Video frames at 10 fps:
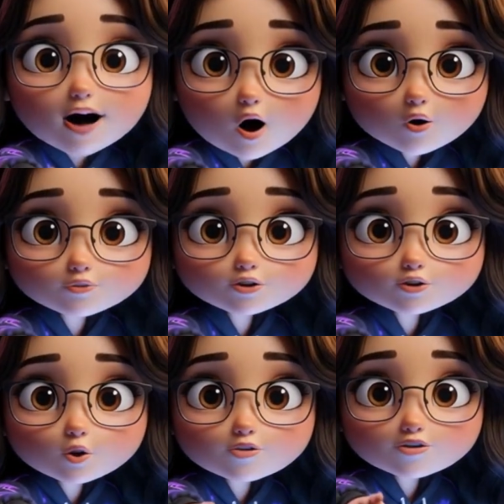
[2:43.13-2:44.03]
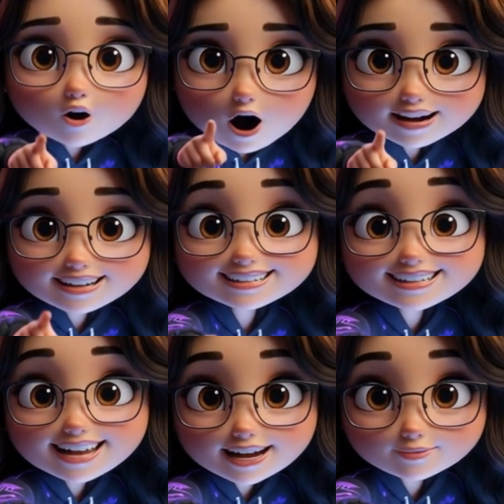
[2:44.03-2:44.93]
reach
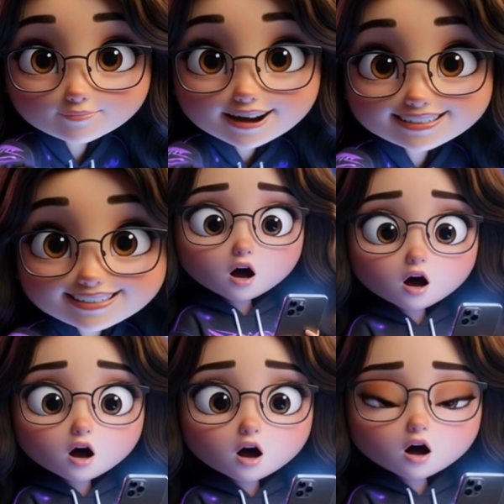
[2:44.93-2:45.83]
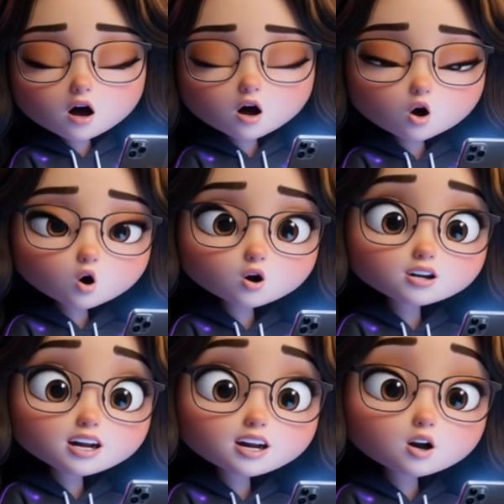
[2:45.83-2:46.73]
non-subscribers, higher engagement
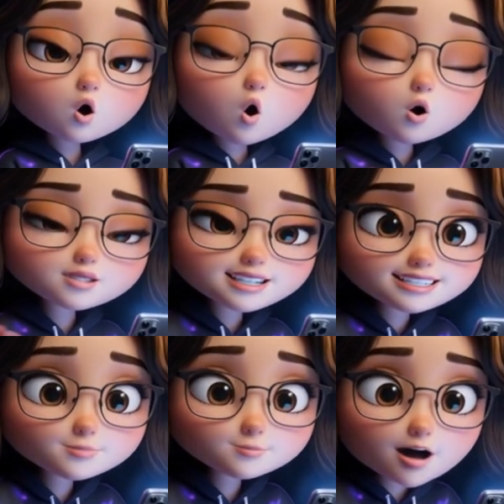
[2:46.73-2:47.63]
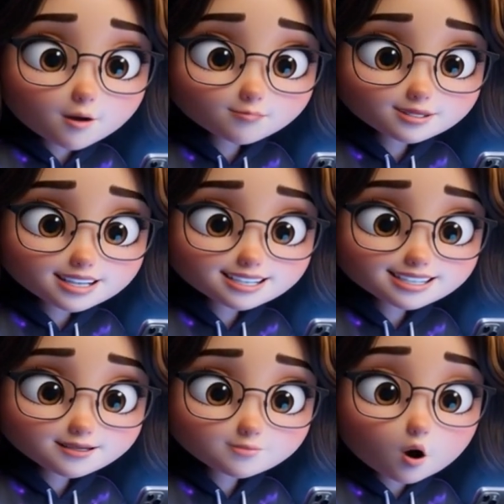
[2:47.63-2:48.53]
potential, quick audience
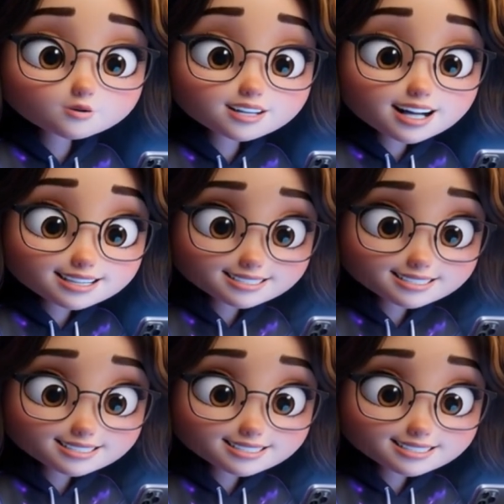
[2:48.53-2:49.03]
interaction.